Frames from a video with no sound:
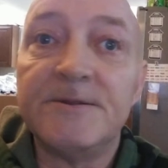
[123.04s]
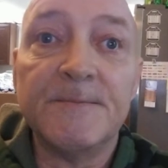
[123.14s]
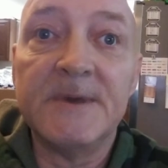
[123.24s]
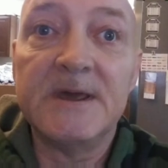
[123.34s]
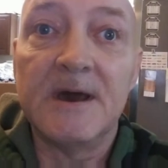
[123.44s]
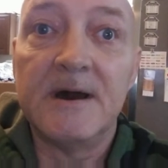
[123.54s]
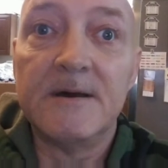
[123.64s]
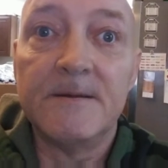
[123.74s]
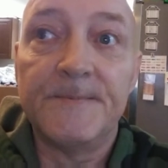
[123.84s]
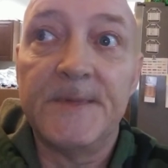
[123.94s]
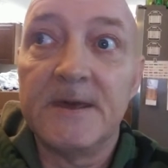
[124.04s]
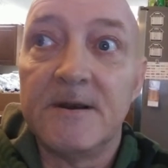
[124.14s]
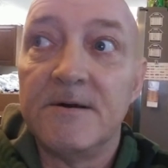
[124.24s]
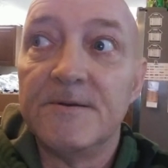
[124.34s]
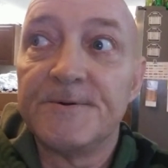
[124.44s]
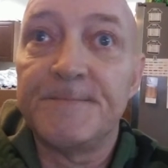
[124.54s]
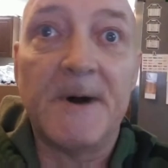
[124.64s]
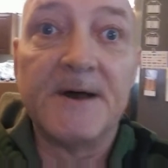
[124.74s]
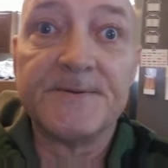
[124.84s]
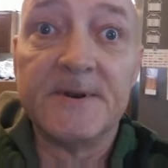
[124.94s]
to me, I think it all looks
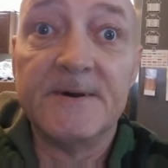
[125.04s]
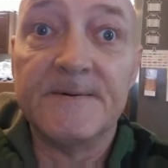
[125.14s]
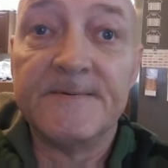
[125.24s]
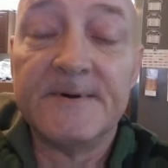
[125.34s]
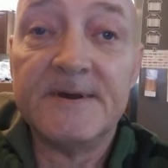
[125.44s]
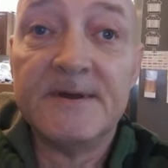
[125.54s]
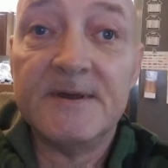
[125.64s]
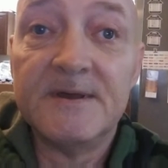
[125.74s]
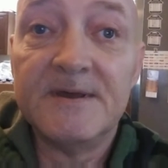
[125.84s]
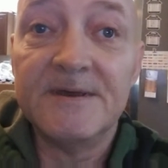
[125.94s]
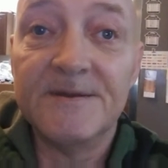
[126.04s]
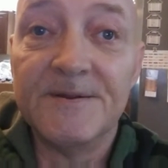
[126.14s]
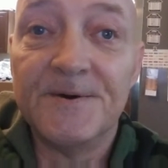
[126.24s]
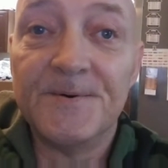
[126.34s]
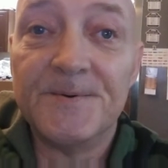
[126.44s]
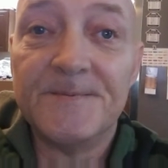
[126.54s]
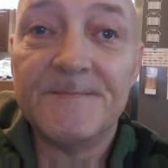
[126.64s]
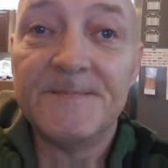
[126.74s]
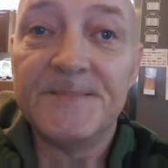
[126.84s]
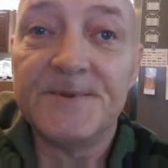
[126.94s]
positive. You know,
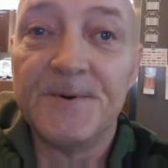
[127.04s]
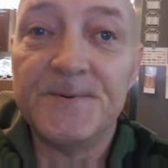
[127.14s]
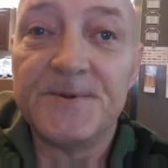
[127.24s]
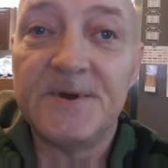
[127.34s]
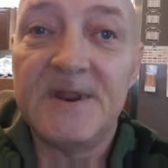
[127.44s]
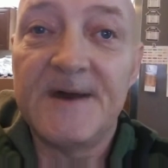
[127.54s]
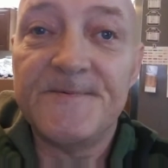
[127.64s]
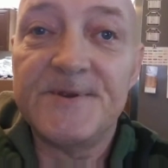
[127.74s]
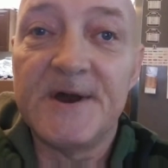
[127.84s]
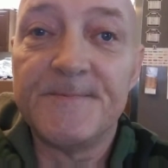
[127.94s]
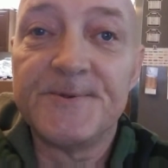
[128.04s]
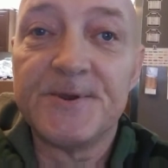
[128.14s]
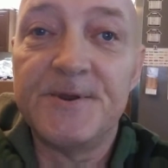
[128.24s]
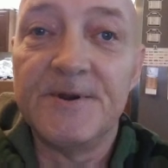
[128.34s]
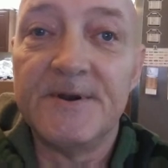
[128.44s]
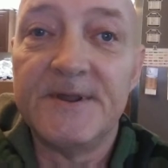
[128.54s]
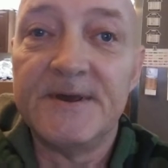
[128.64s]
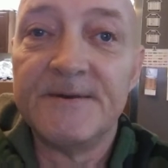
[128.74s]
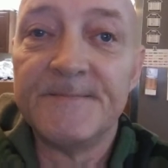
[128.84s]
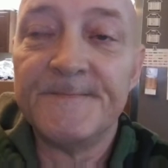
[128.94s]
it's always good to have job
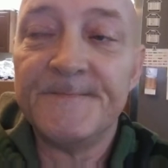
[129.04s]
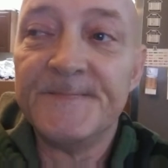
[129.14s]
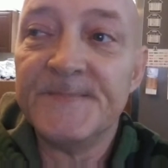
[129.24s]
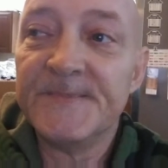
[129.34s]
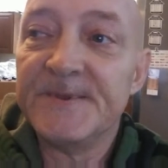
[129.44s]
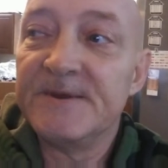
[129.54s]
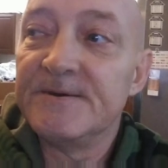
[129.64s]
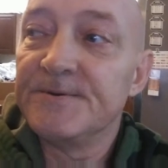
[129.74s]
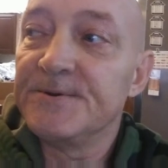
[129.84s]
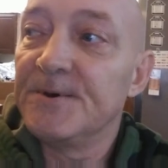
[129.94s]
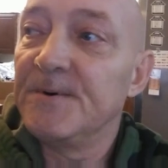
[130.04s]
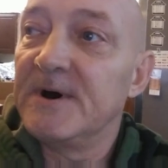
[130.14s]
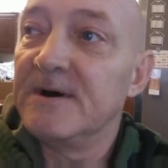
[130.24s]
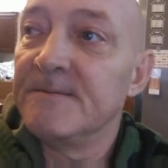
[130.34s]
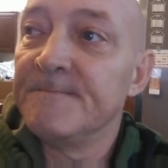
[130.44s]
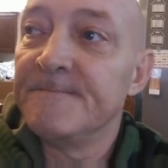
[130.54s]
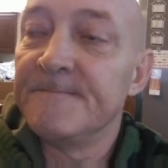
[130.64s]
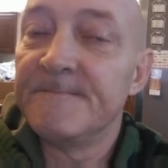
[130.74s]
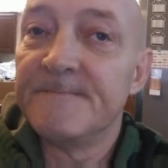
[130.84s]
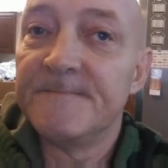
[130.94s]
security. So,
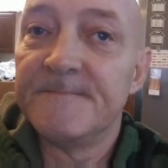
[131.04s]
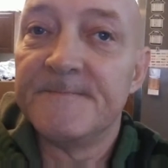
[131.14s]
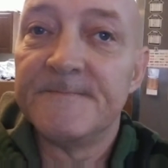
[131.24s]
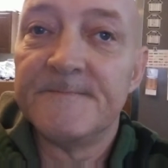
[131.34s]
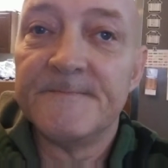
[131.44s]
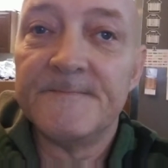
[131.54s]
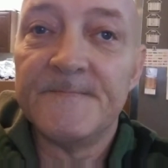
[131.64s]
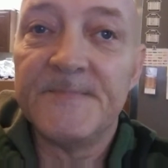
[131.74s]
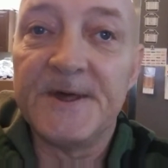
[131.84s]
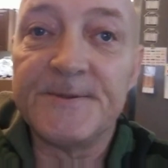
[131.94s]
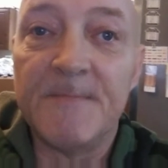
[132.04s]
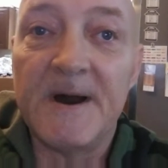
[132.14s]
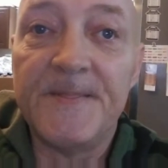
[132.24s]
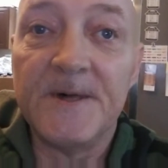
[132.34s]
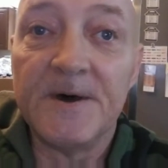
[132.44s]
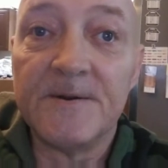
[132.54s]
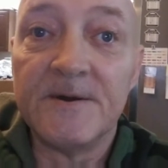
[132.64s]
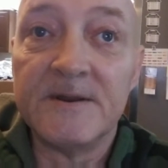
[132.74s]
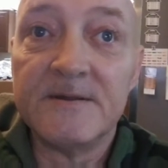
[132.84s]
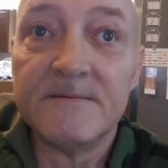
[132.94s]
that's my thought
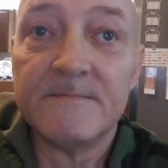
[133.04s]
on it.